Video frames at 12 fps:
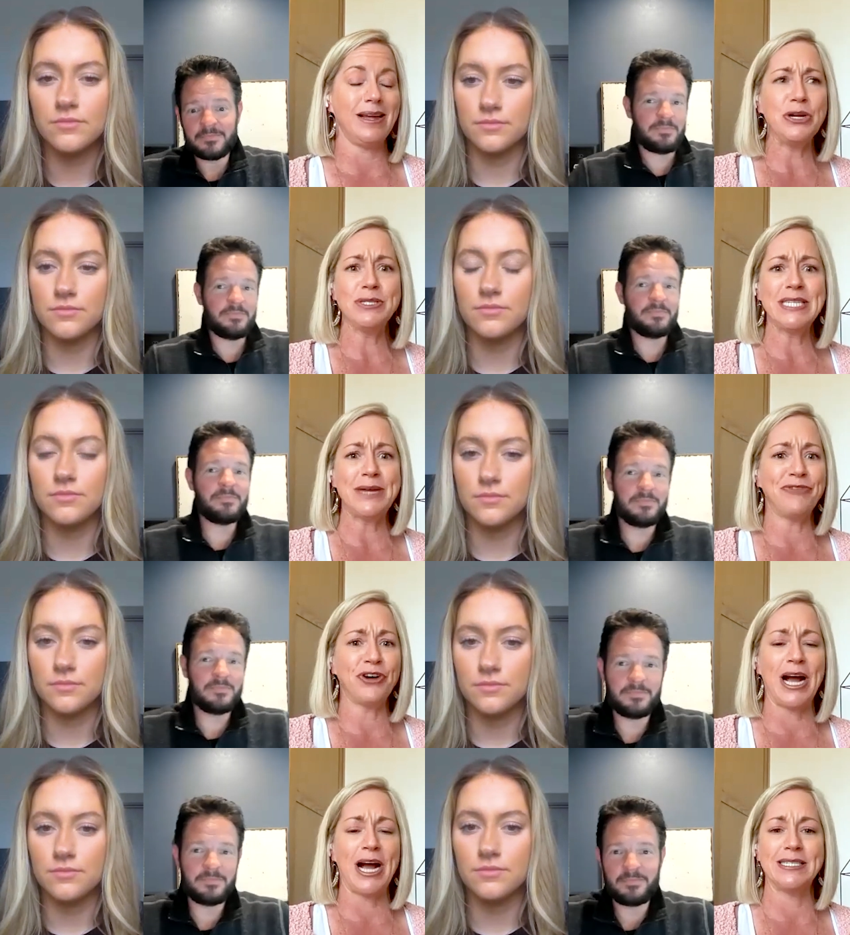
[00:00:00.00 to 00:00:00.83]
Speaker 1: You know, same
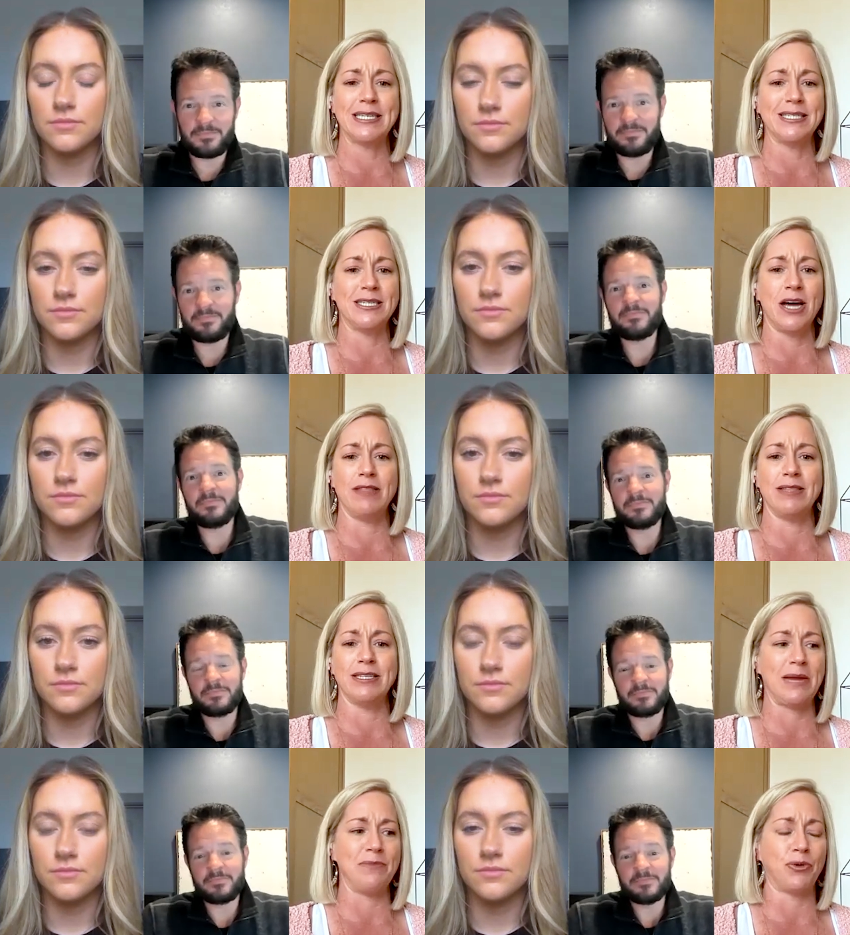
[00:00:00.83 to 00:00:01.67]
for us, it's not
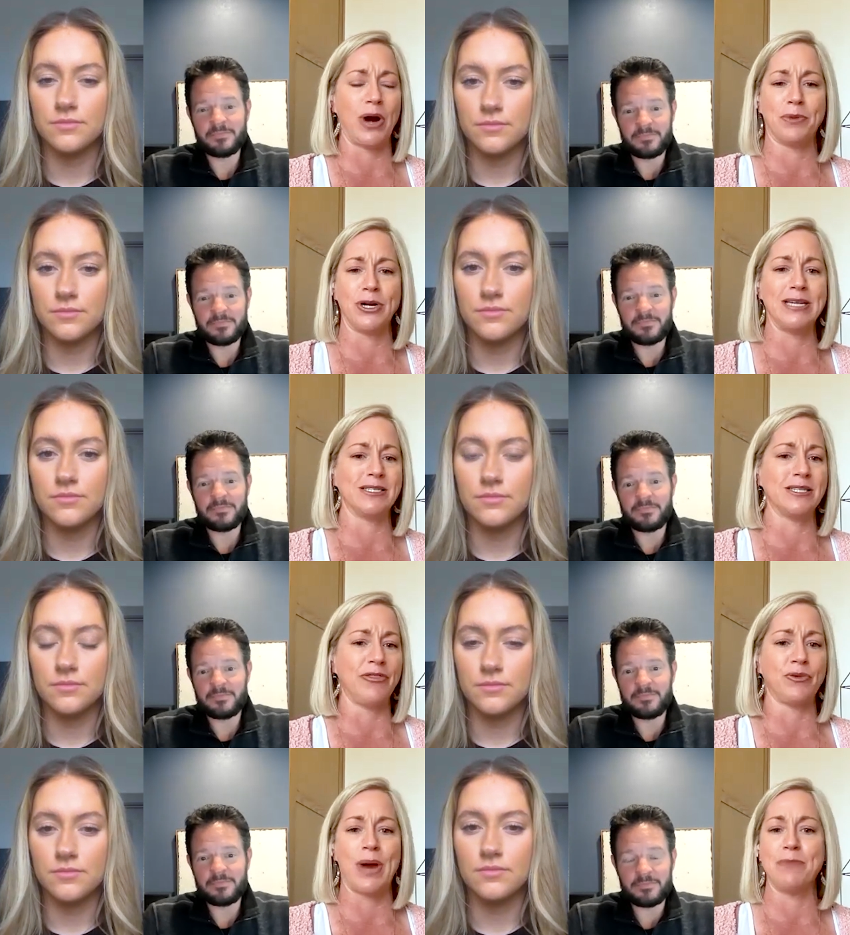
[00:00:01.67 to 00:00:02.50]
the same property, it's
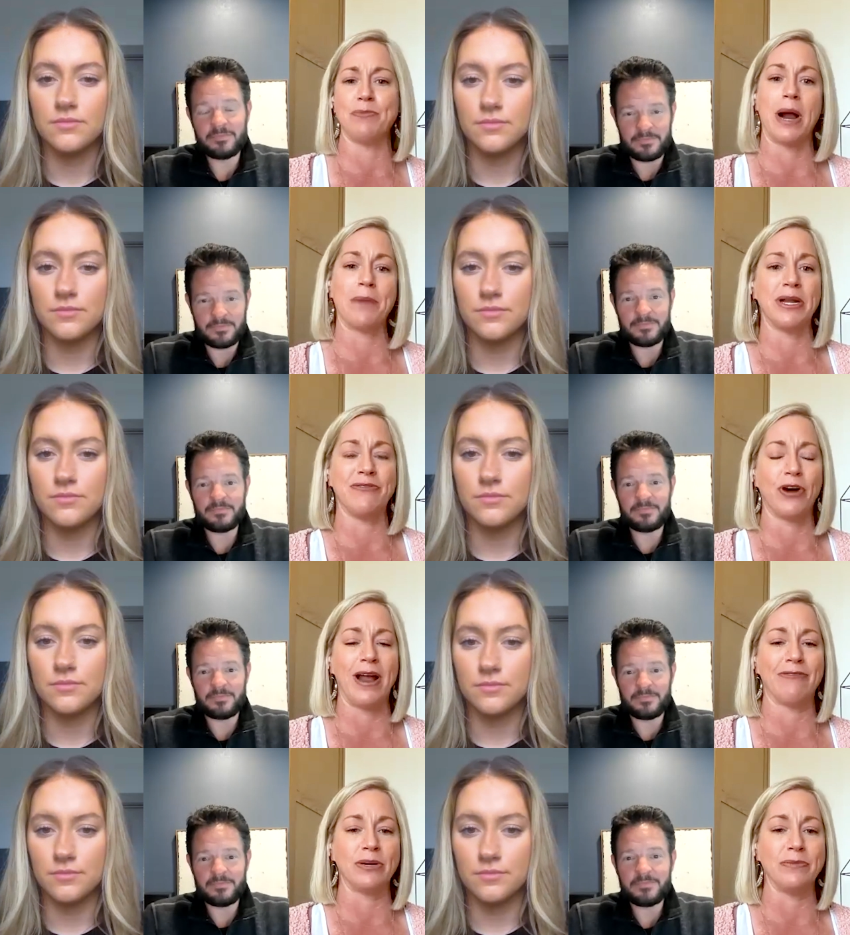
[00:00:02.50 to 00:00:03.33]
not the right property
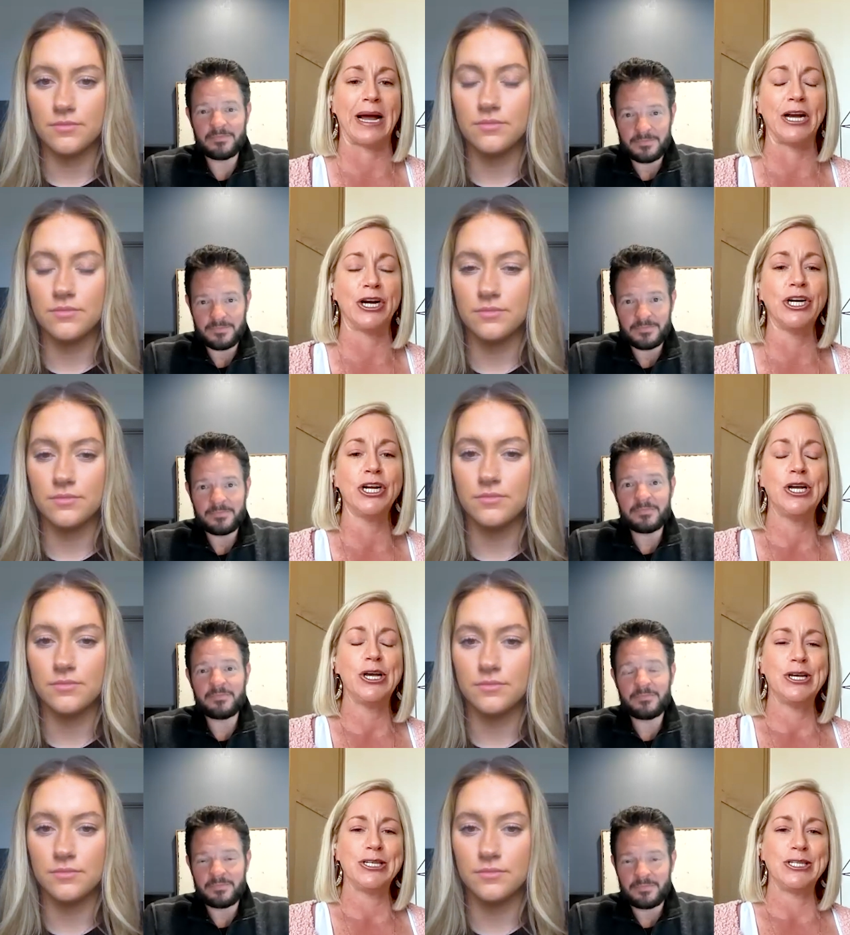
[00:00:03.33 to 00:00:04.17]
for every buyer.